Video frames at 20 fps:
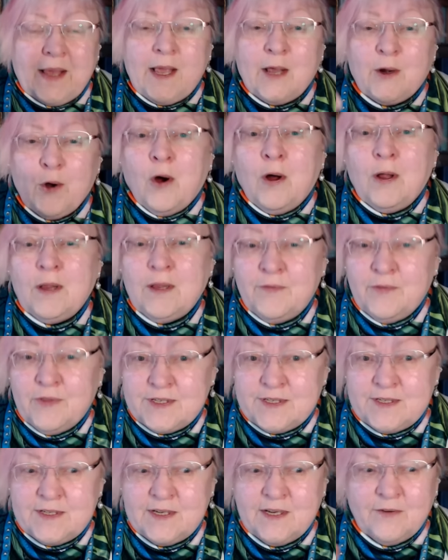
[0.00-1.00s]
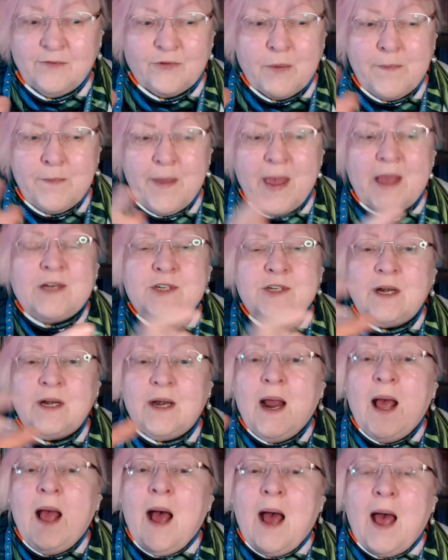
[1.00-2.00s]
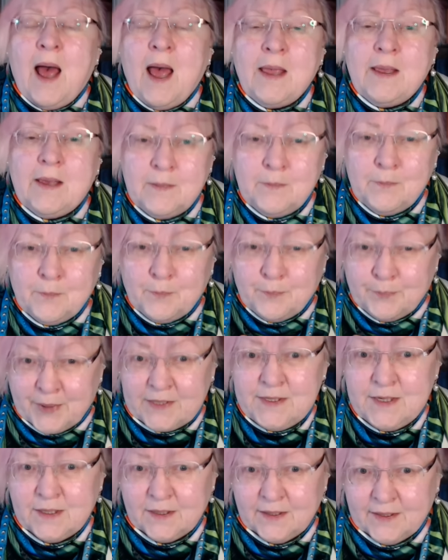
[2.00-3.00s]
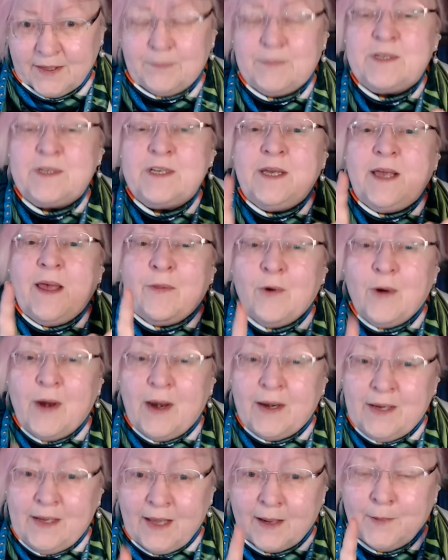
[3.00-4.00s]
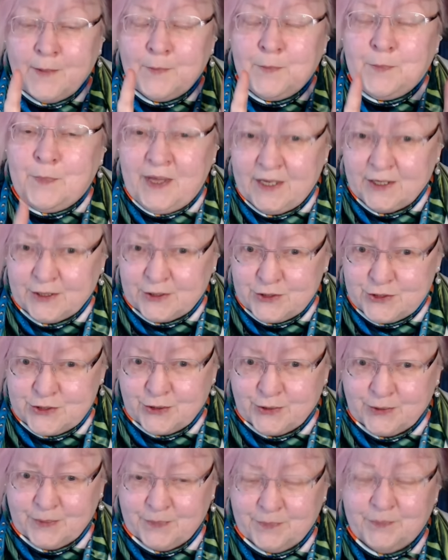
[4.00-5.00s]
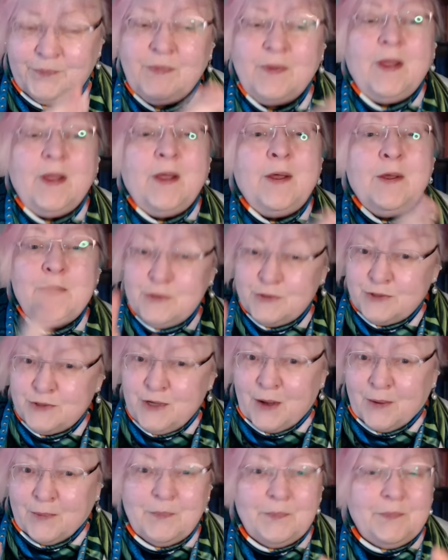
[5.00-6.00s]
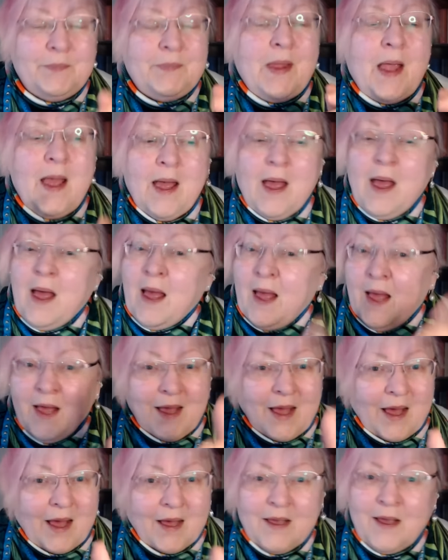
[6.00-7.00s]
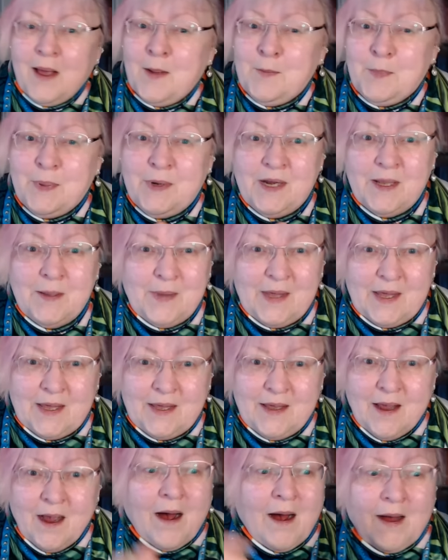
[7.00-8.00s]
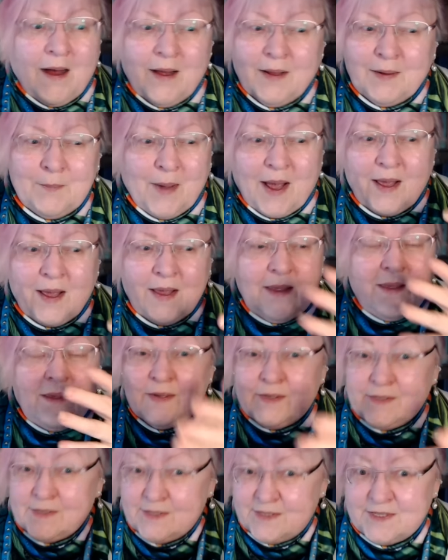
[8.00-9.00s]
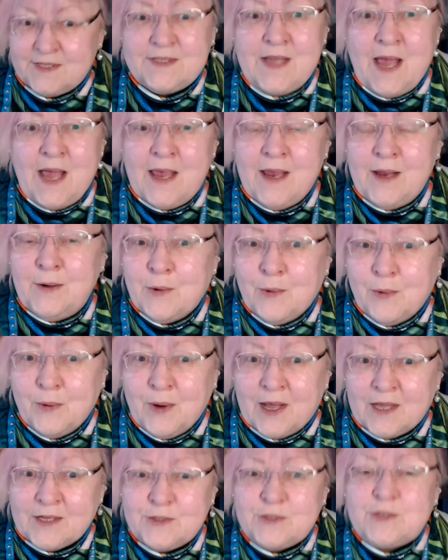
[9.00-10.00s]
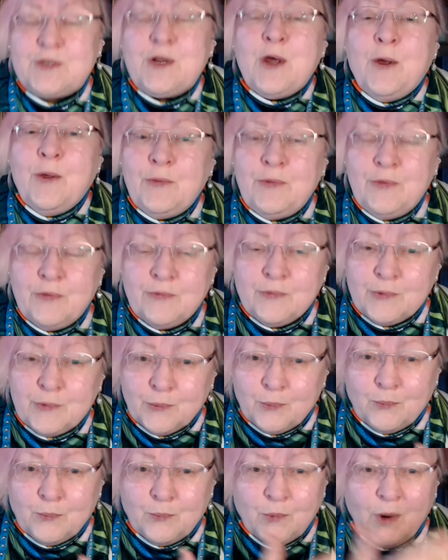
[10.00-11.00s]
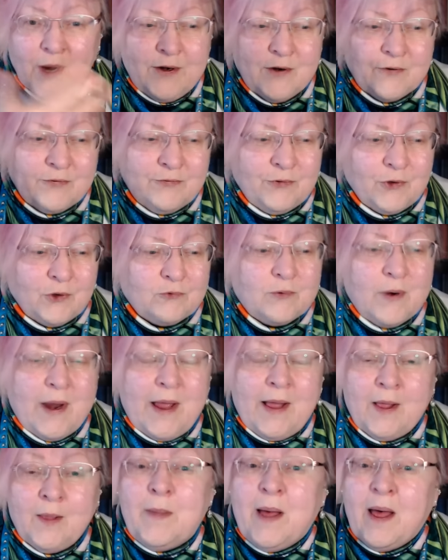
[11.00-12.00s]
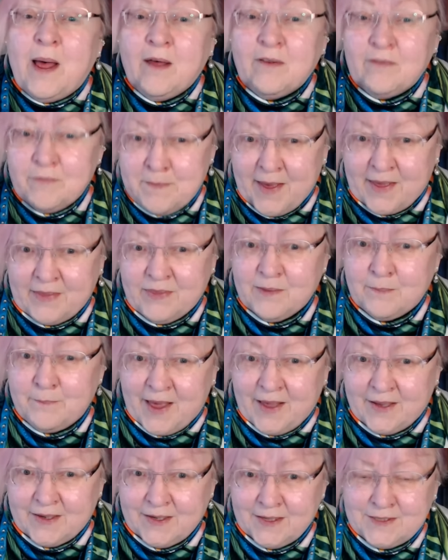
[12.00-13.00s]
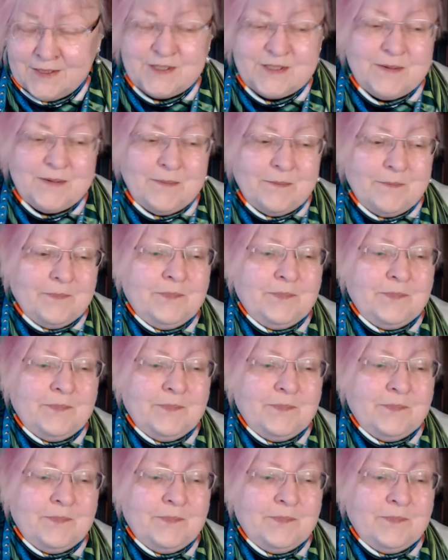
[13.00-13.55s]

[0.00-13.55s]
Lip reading: get all of this information, I can bundle it up together and get a picture. So accompany me on my insane quest through the wonderful realm of mathematics.